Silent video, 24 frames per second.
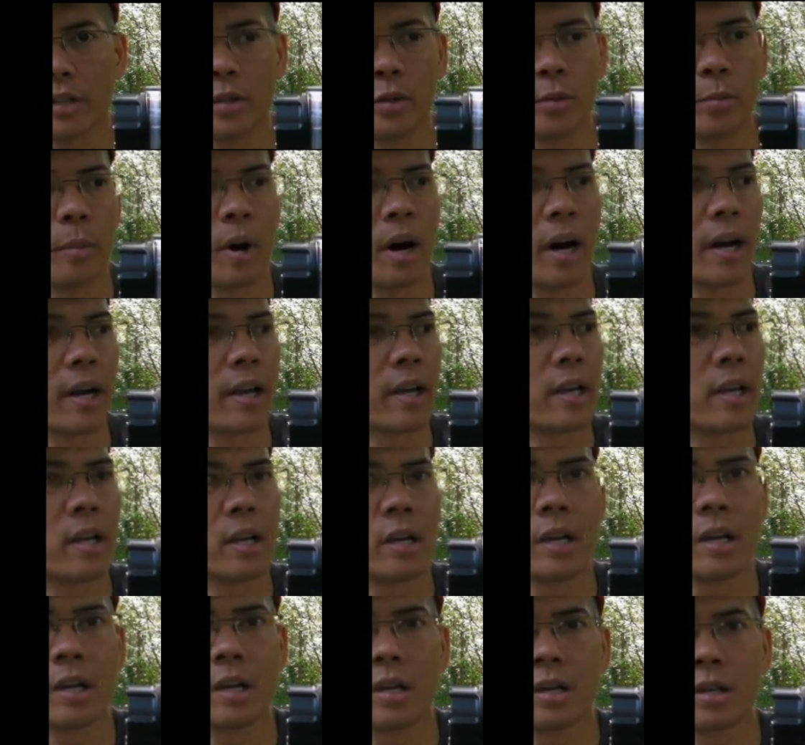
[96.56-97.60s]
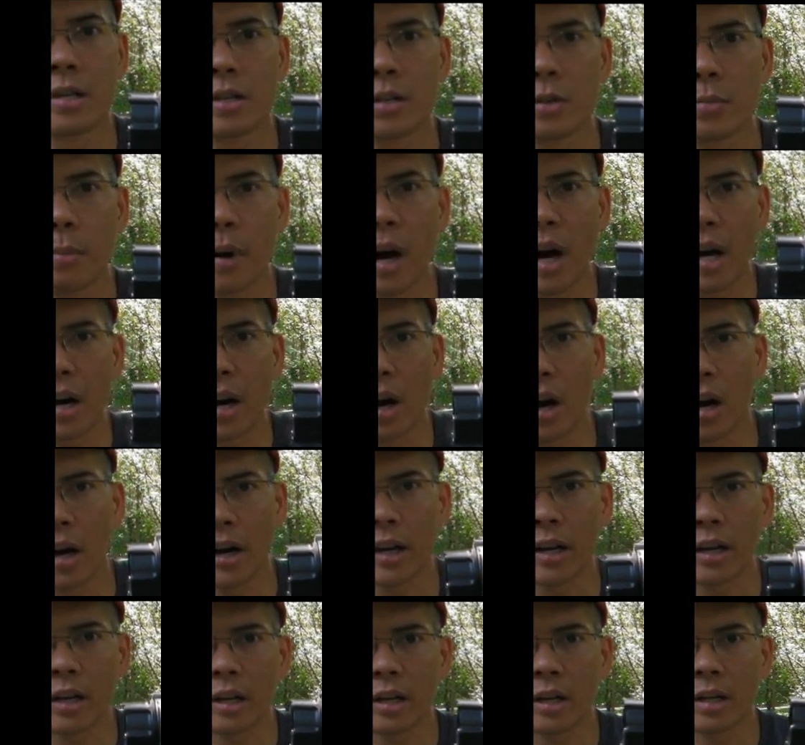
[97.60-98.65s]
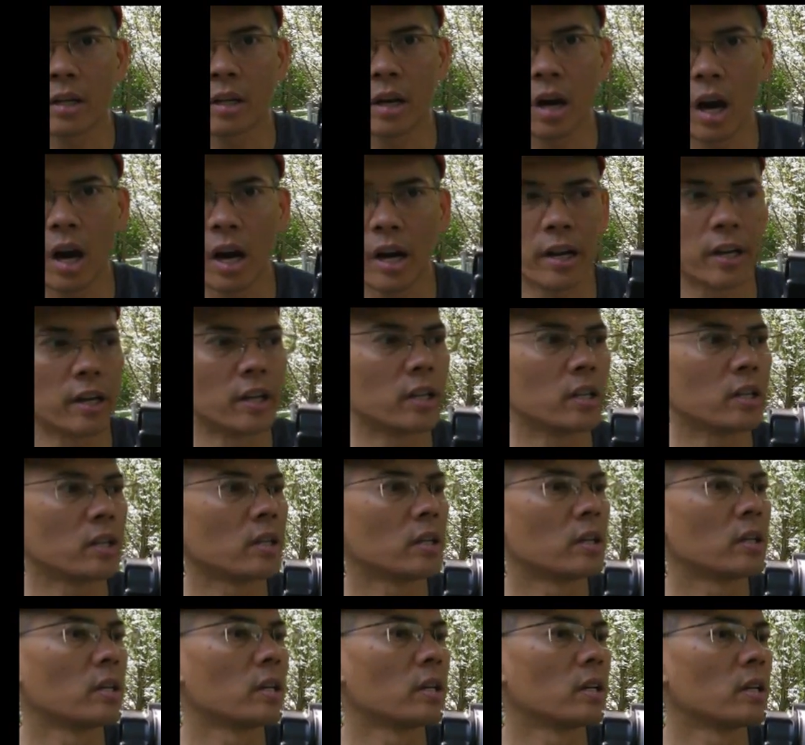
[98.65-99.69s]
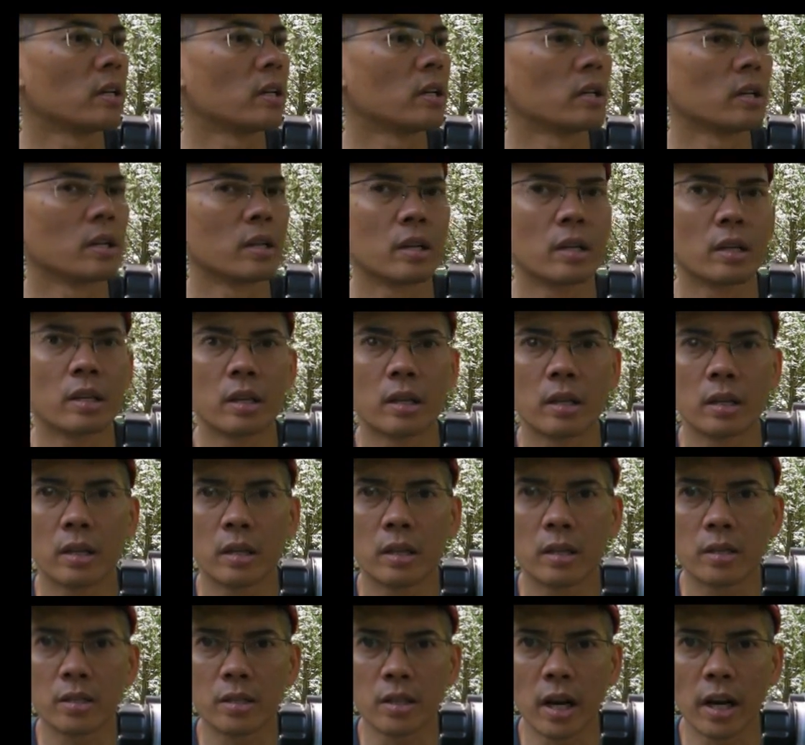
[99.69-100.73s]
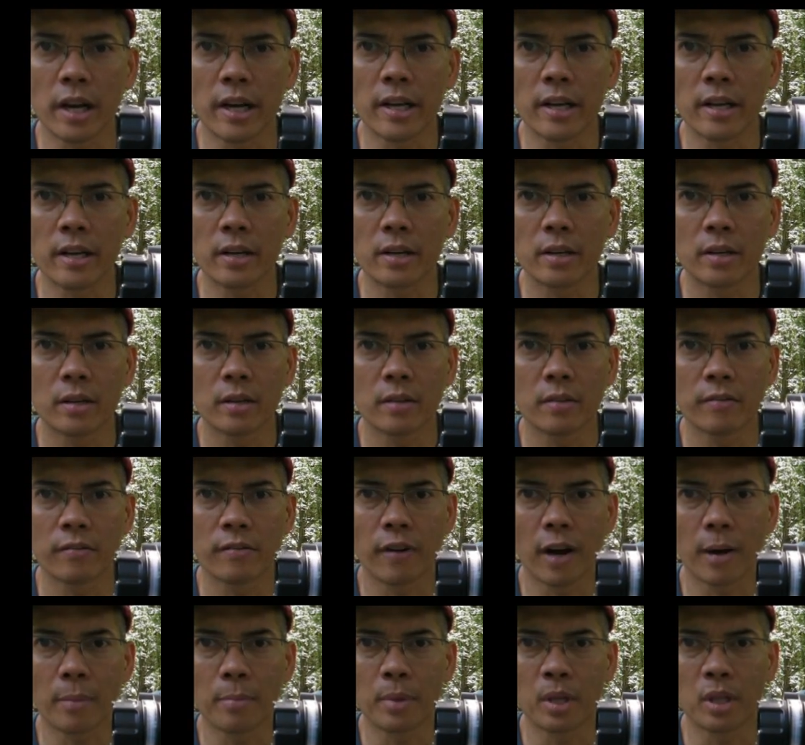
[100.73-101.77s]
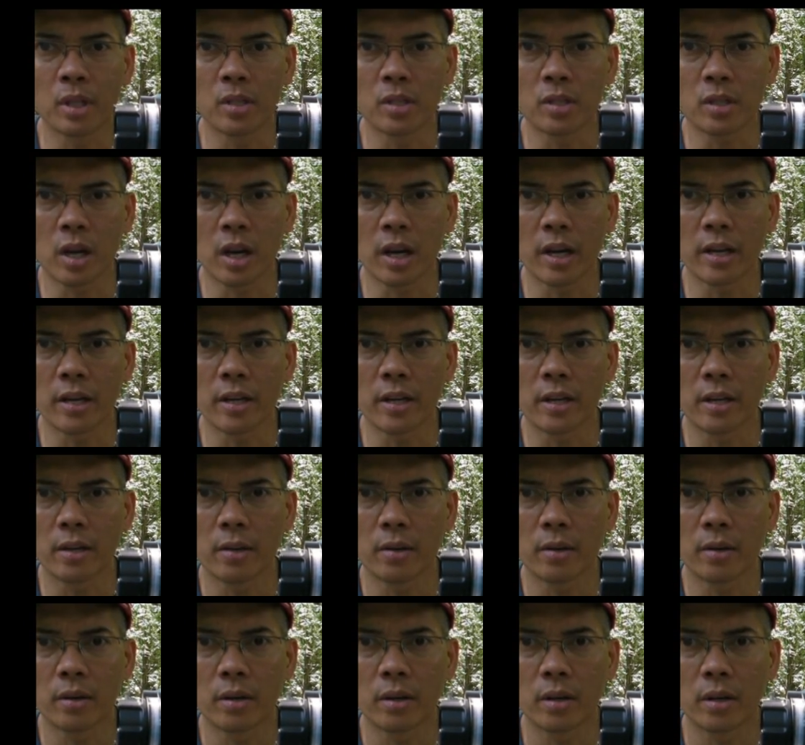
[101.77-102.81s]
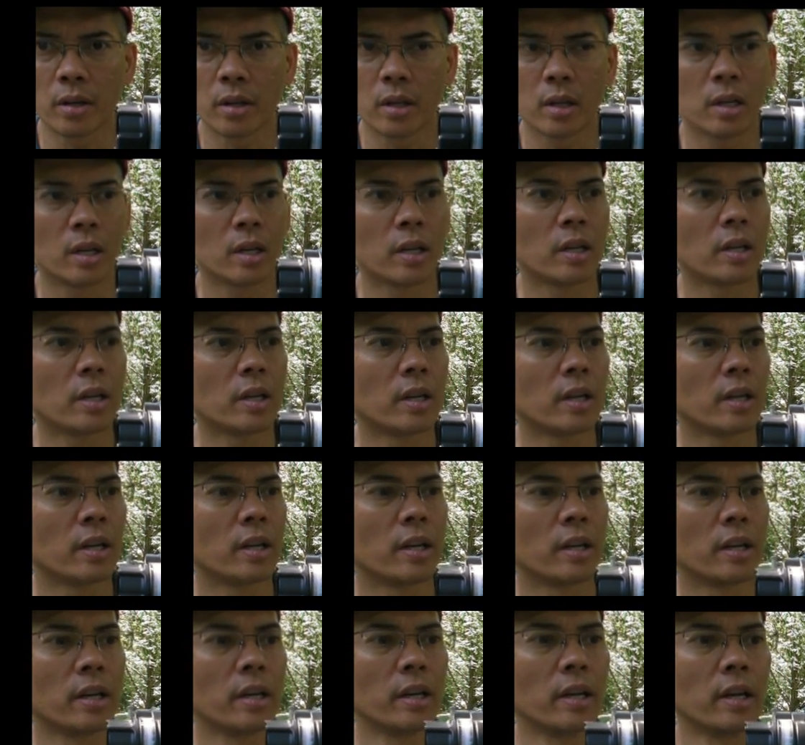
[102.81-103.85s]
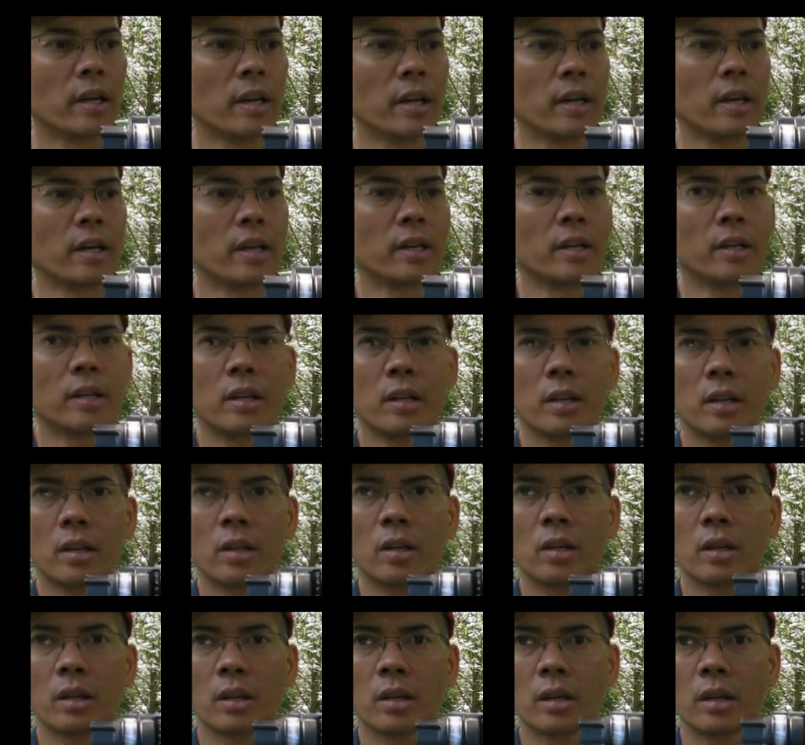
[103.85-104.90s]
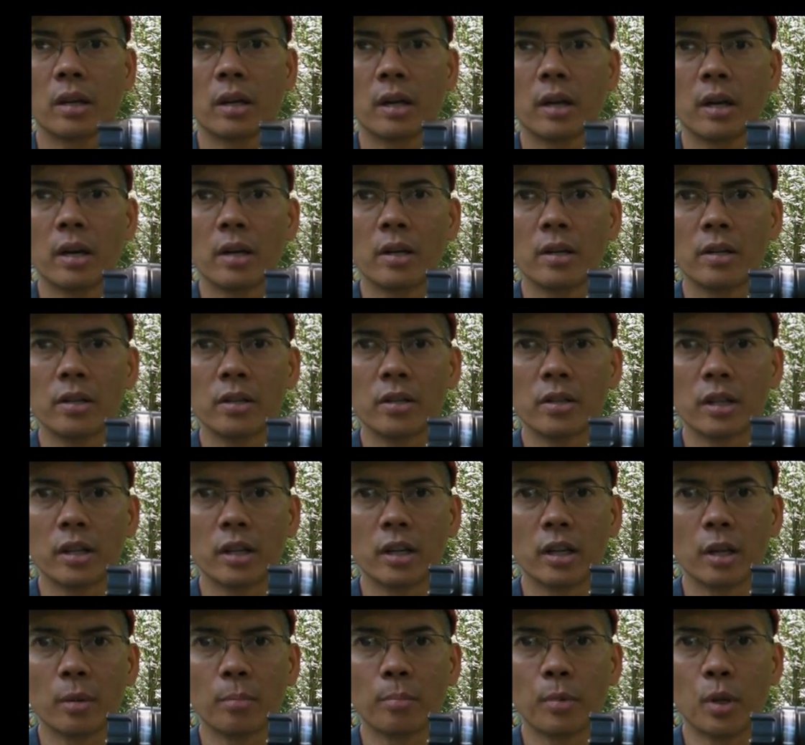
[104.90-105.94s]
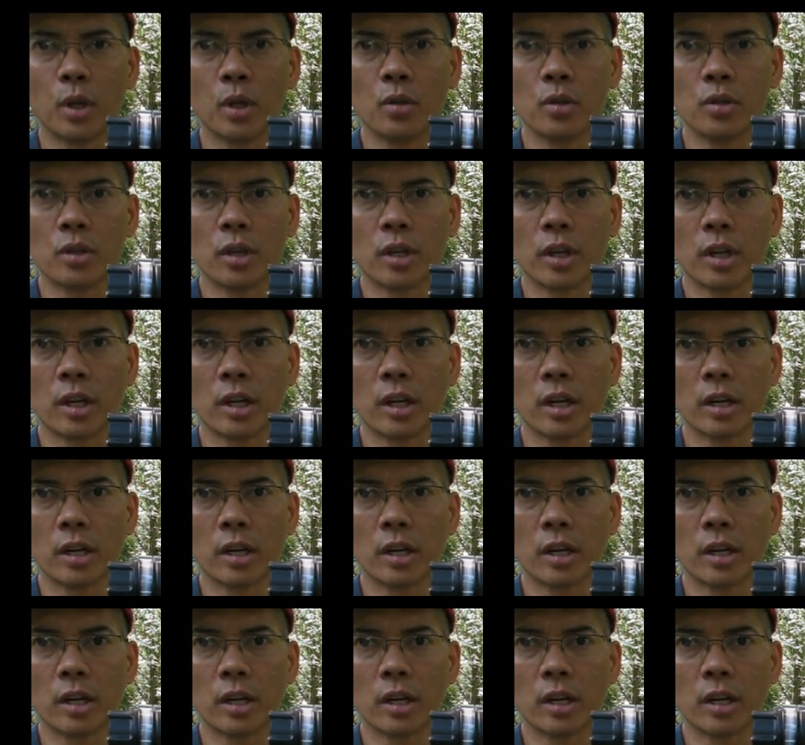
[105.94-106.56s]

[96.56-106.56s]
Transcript: to my spot hog it sight, 5-pin sight, and just ended up using